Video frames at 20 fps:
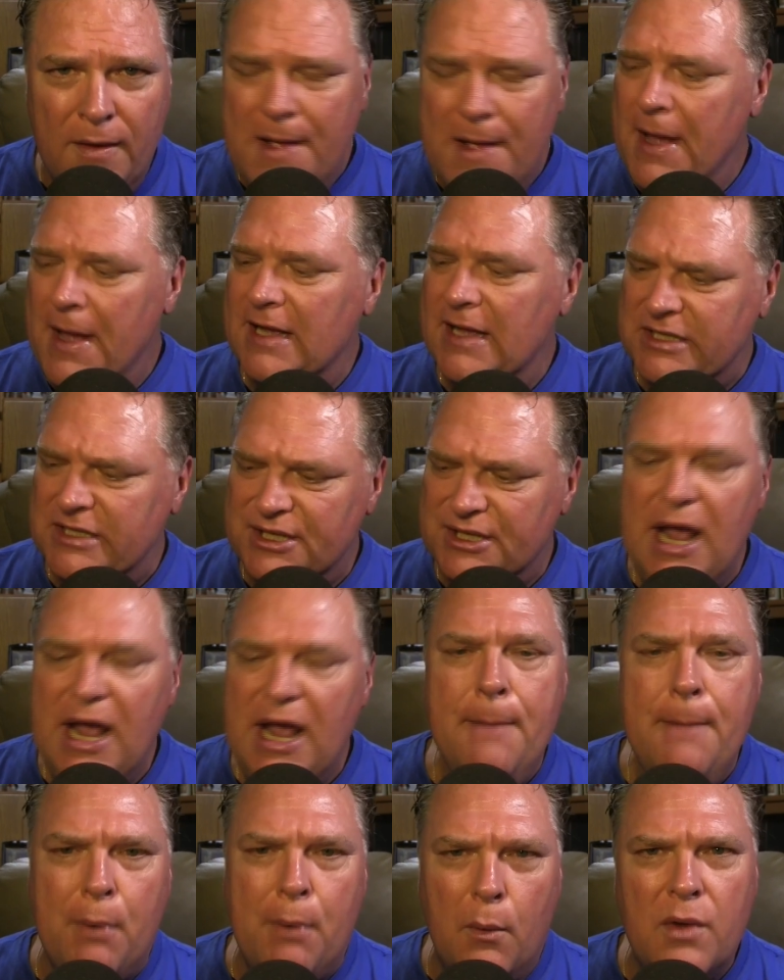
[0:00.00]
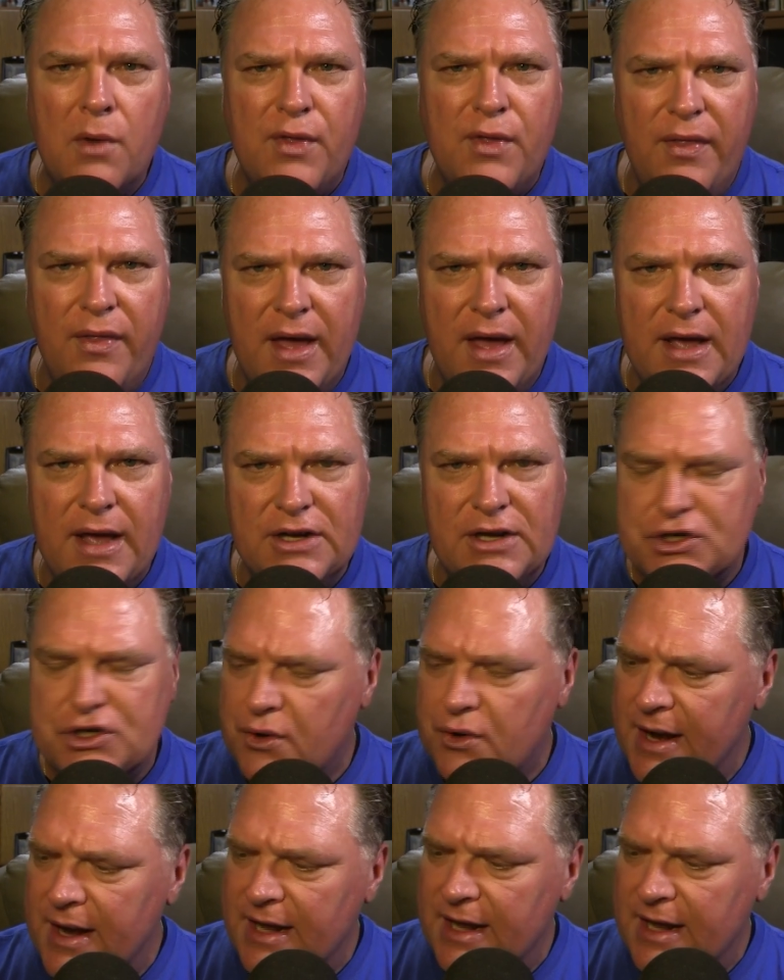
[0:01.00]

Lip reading: It's deeper within the history.